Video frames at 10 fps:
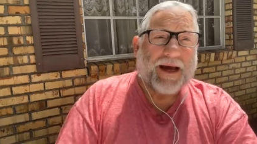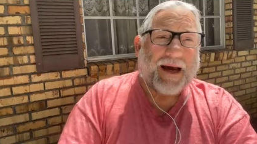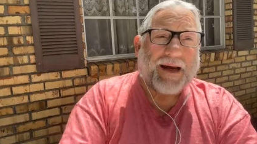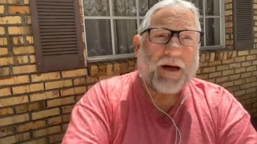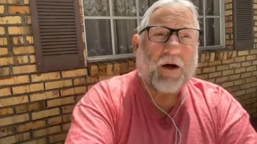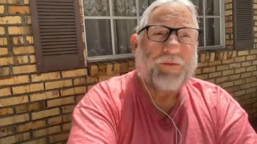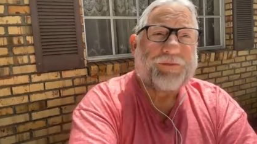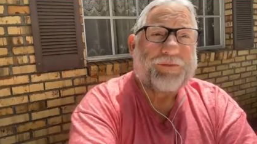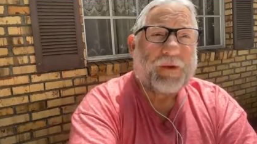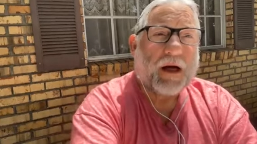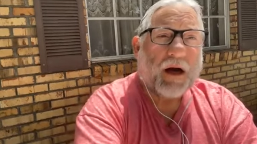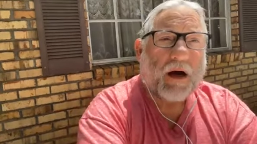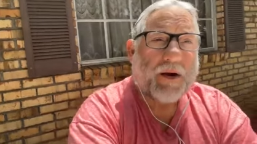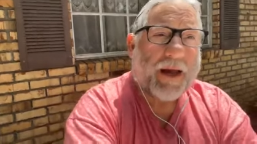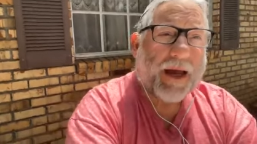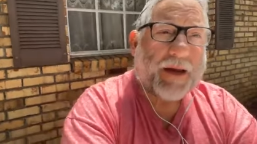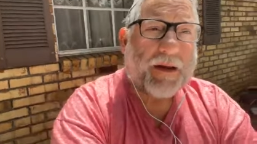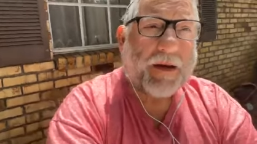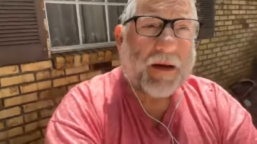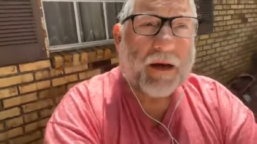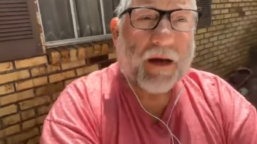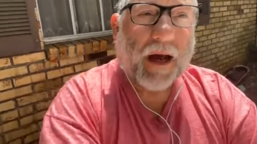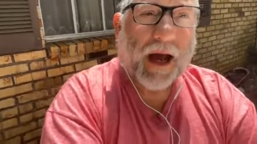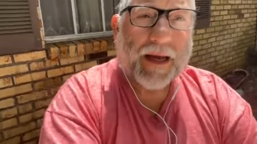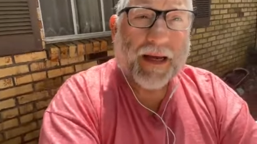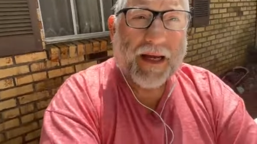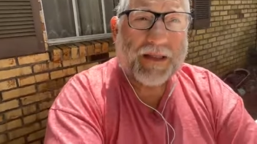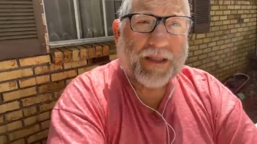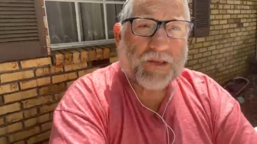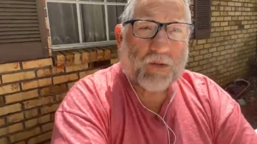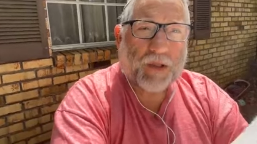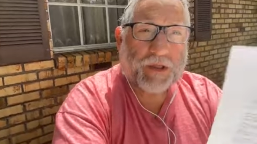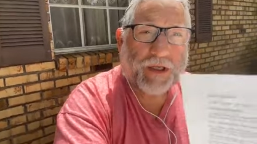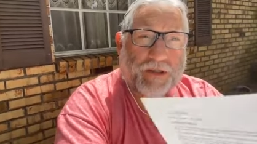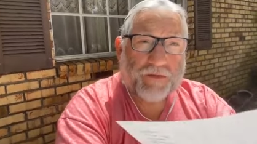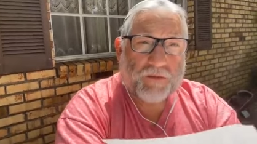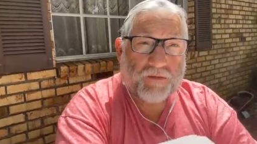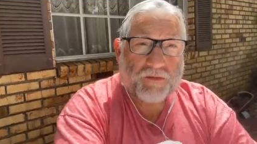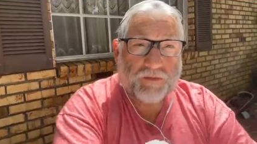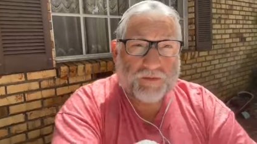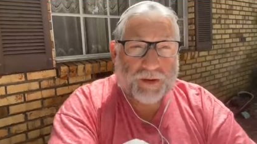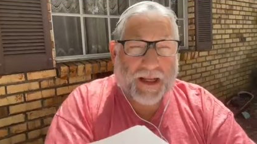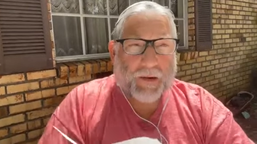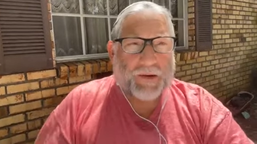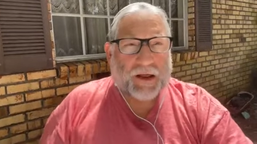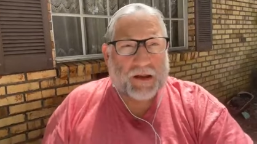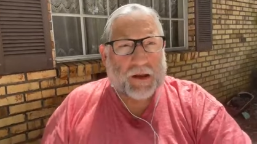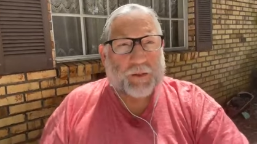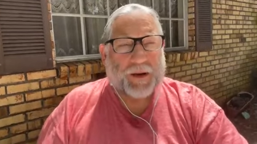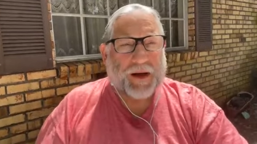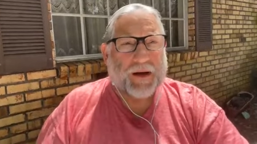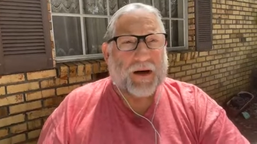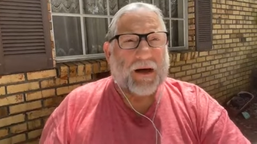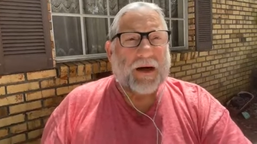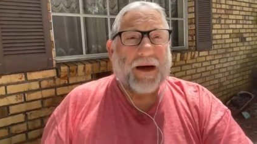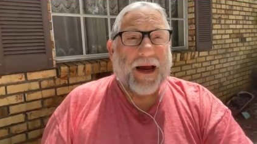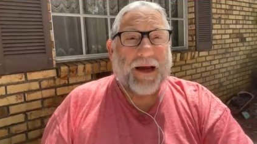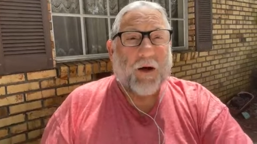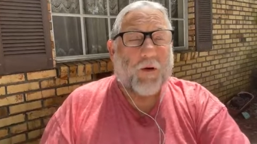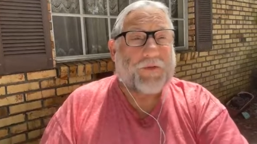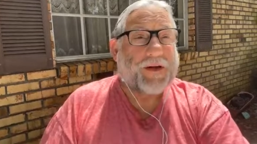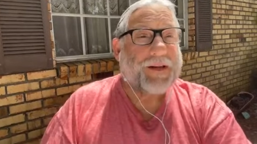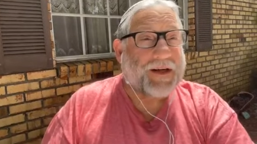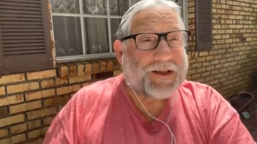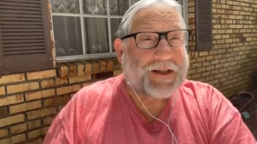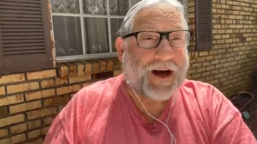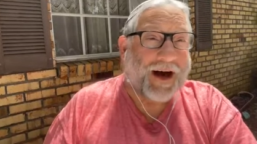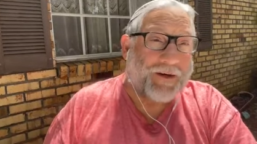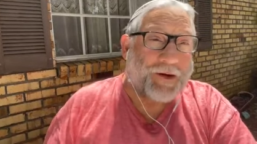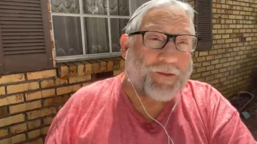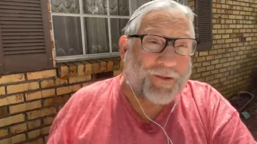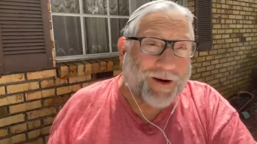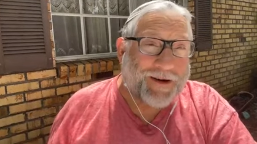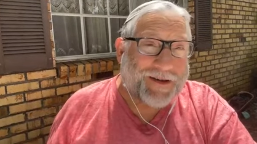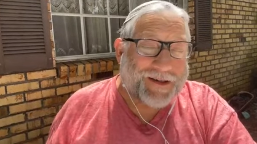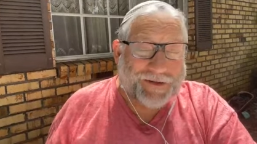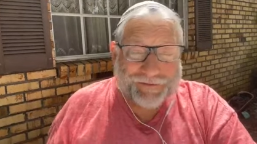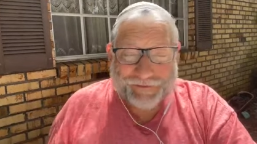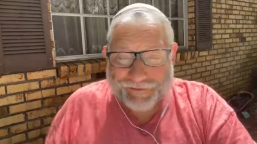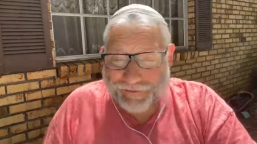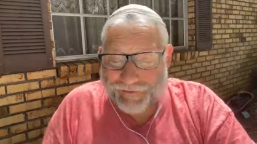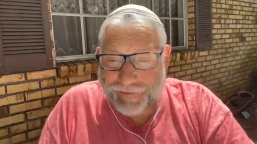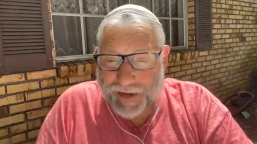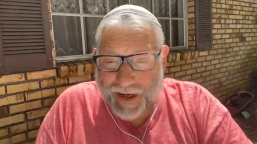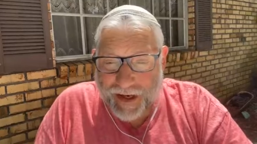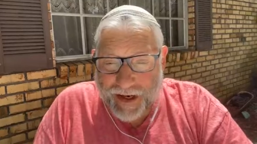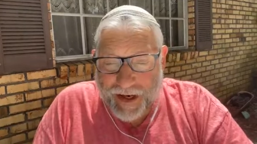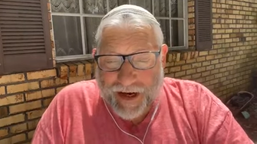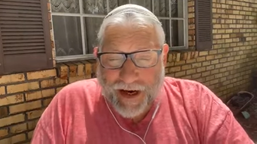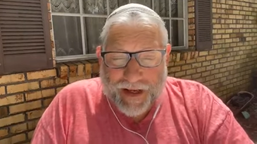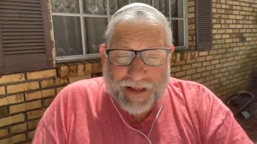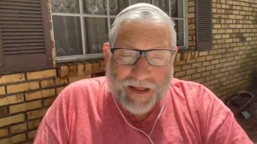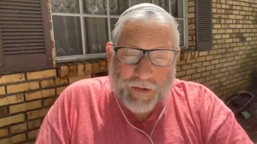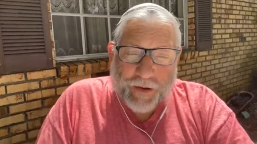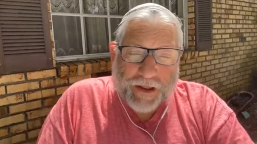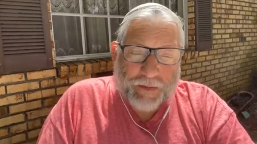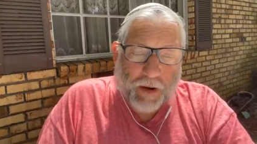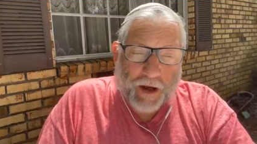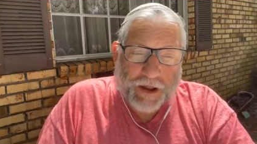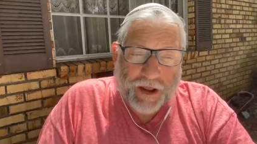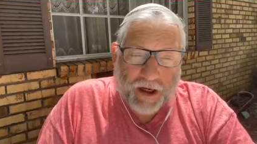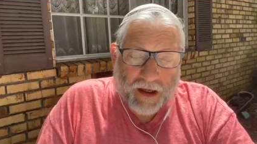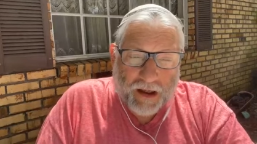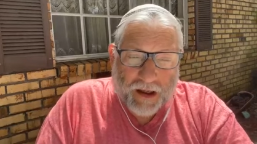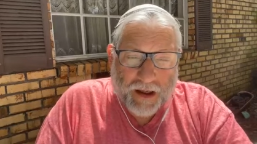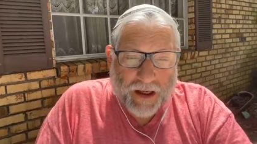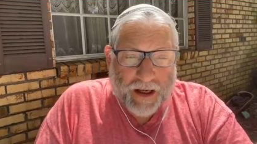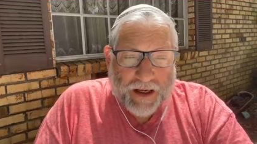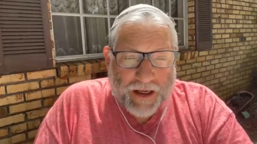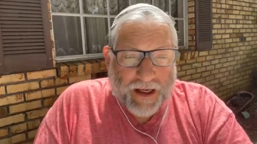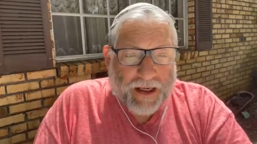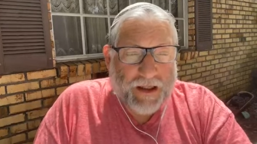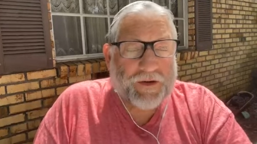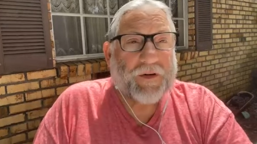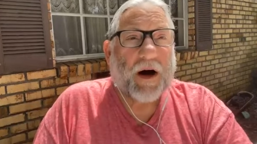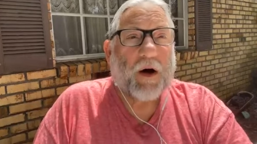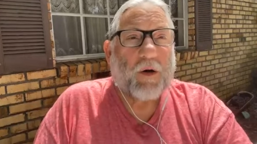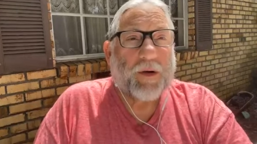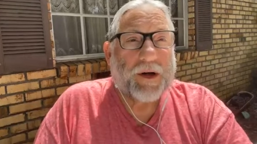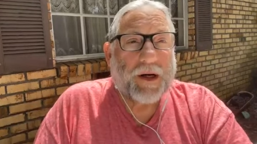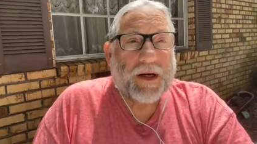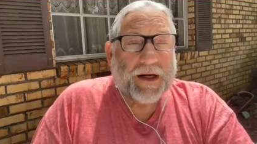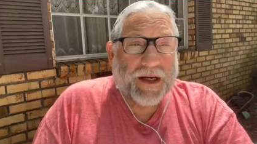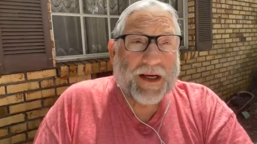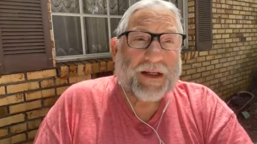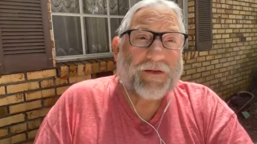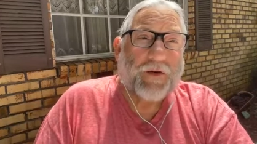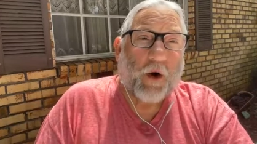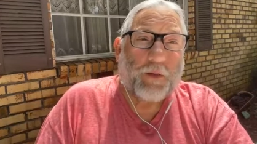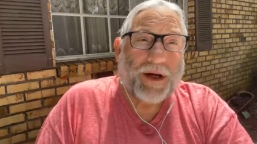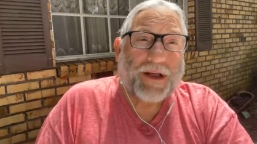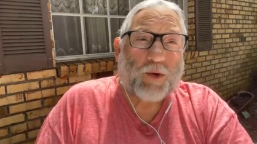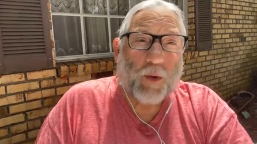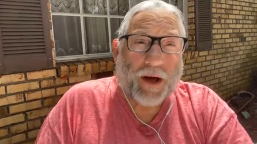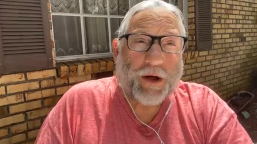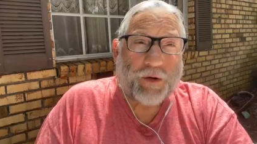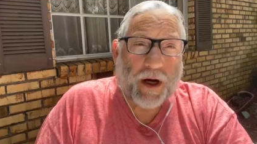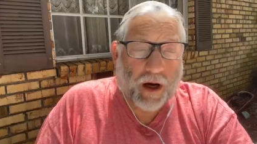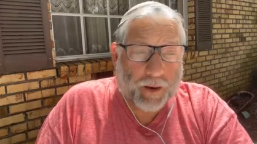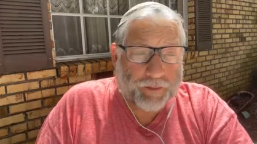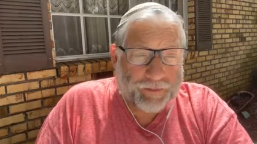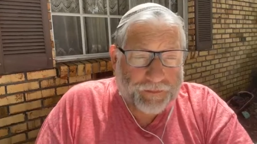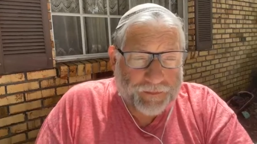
Yeah, I know. Okay. I guess we'll just play with it a little bit and hopefully this time it works. In this week's Parsha, Ki Tavo, Kitavo means when you come.